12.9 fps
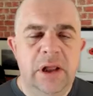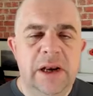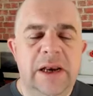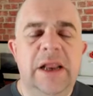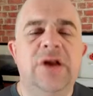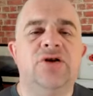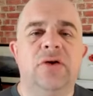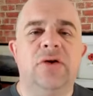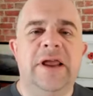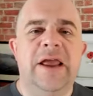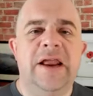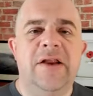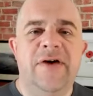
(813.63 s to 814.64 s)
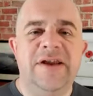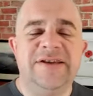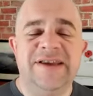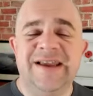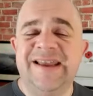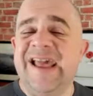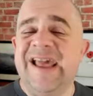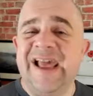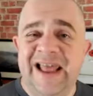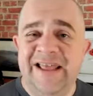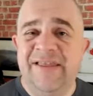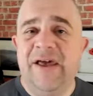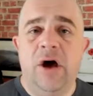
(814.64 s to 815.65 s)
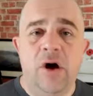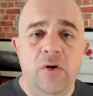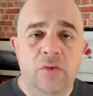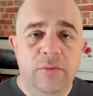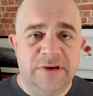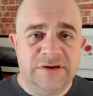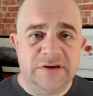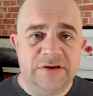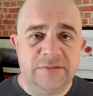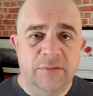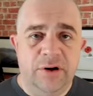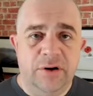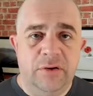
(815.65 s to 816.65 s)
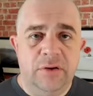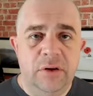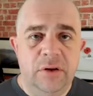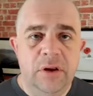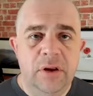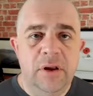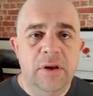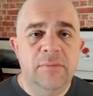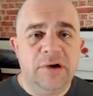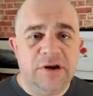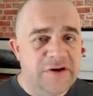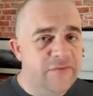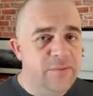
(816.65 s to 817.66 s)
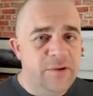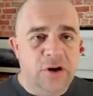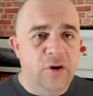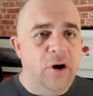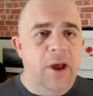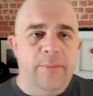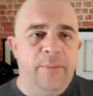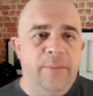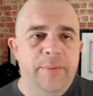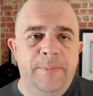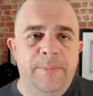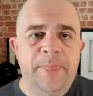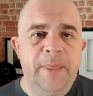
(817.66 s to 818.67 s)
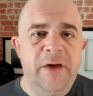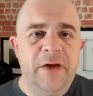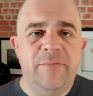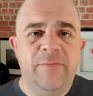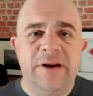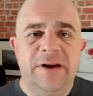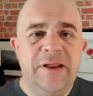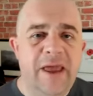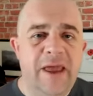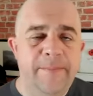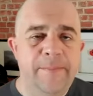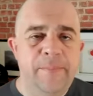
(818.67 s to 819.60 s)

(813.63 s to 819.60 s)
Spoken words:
literally innovating and killing their own business model because everybody caught up. Everybody did that.